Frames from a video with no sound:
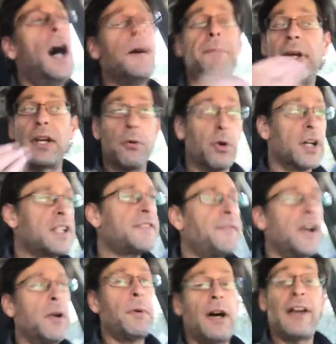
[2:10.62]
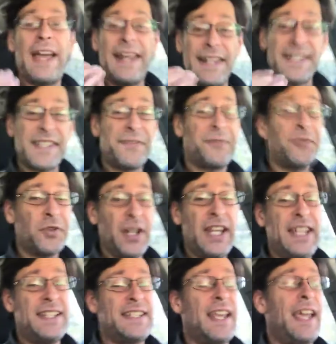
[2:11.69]
But it works very well, and it's
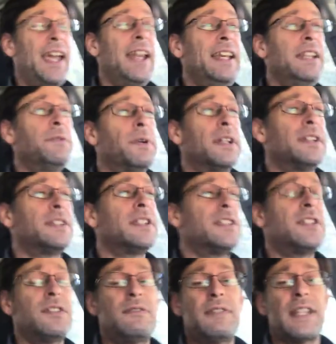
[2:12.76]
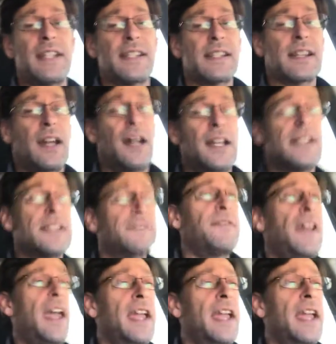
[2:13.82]
free to anyone to do this, guys.